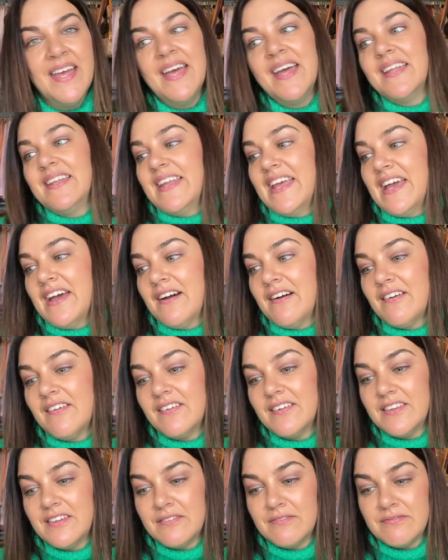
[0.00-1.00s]
Now,
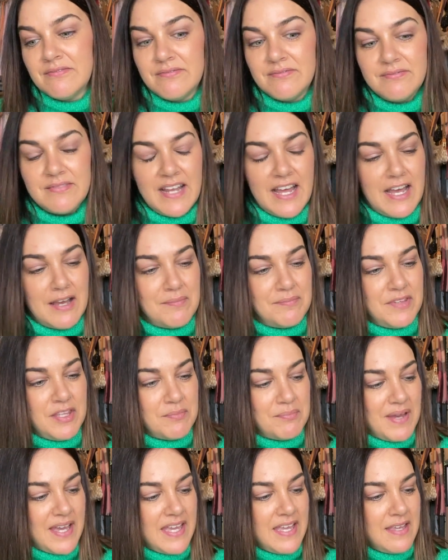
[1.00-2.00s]
you
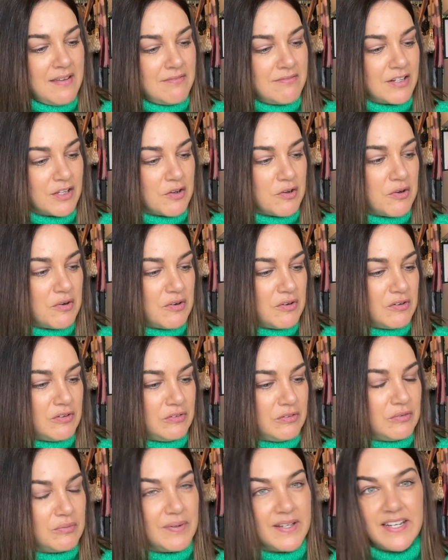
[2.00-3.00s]
may
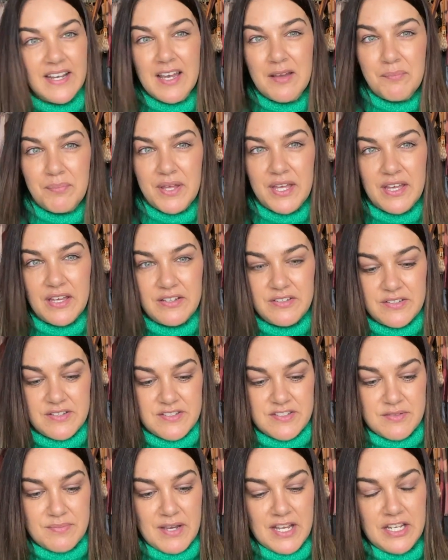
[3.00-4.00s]
recall when I
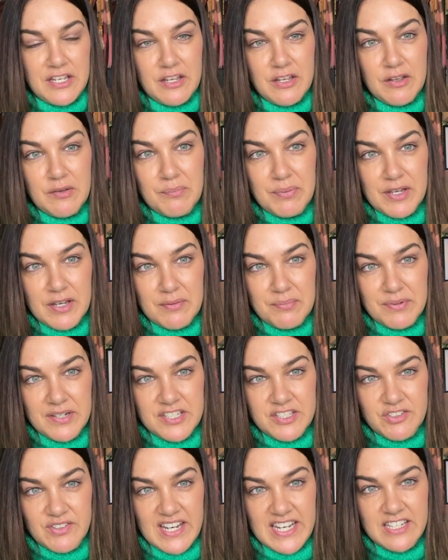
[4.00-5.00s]
purchased my new Burberry
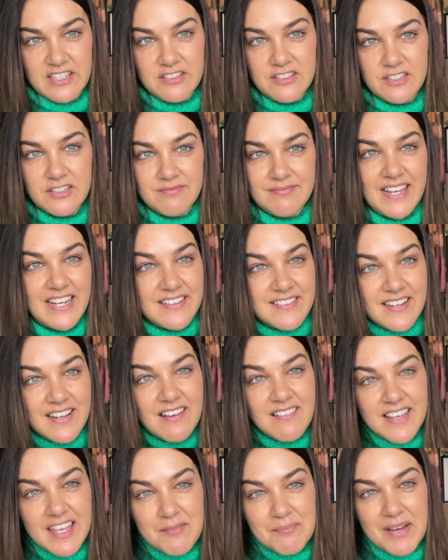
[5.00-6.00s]
Trench. Actually,
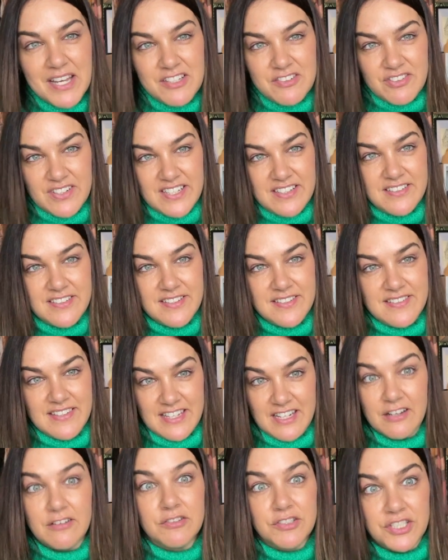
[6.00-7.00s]
I'll get my trenches
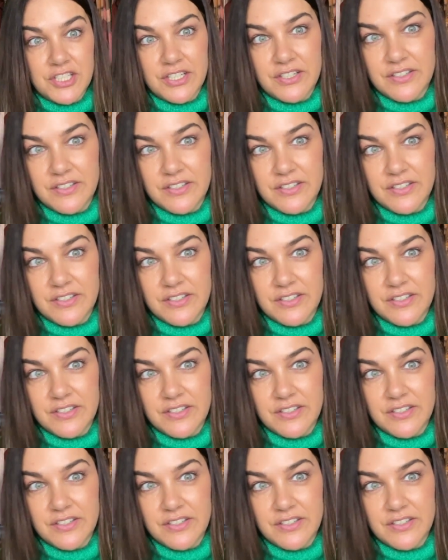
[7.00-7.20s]
and I'll show